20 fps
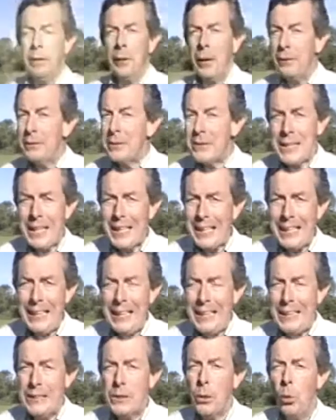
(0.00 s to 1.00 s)
Now, I have to
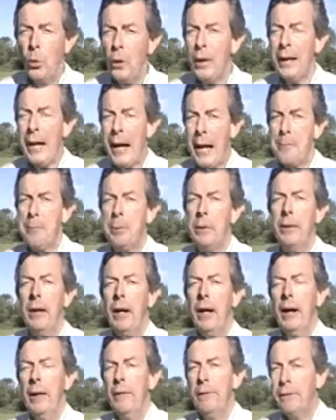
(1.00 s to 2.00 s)
say, it is all going to
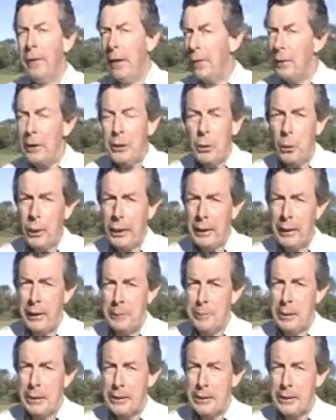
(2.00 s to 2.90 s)
happen very quickly,